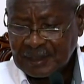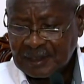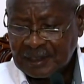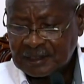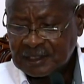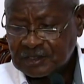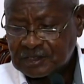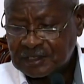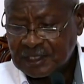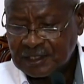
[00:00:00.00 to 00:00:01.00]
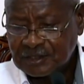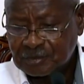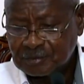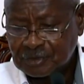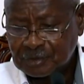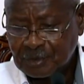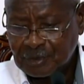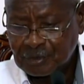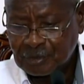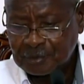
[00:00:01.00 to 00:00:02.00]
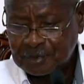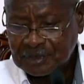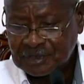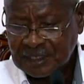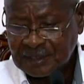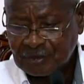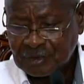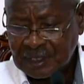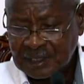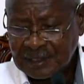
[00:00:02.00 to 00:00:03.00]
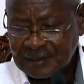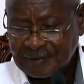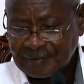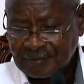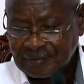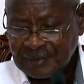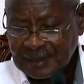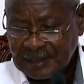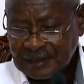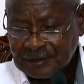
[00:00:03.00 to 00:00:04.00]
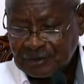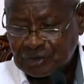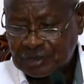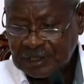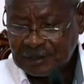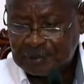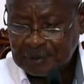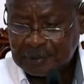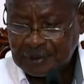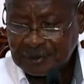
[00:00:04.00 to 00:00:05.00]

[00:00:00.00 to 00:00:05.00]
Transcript: let us send small groups inside Uganda to kill people